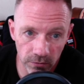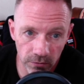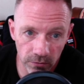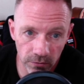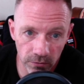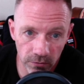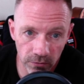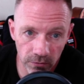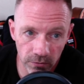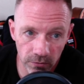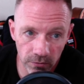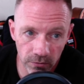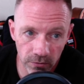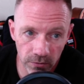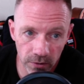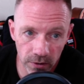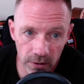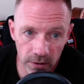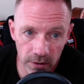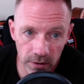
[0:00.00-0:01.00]

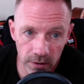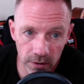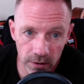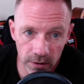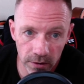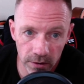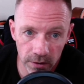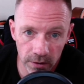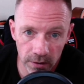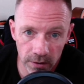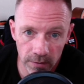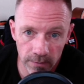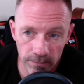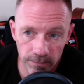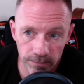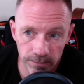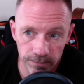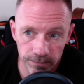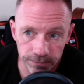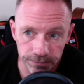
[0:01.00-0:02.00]

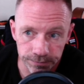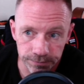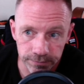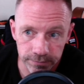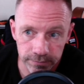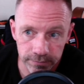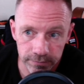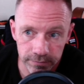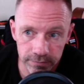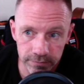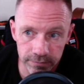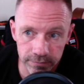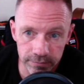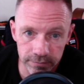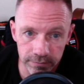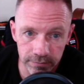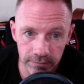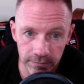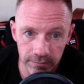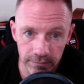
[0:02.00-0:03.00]

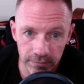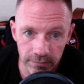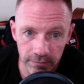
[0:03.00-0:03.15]
[no speech]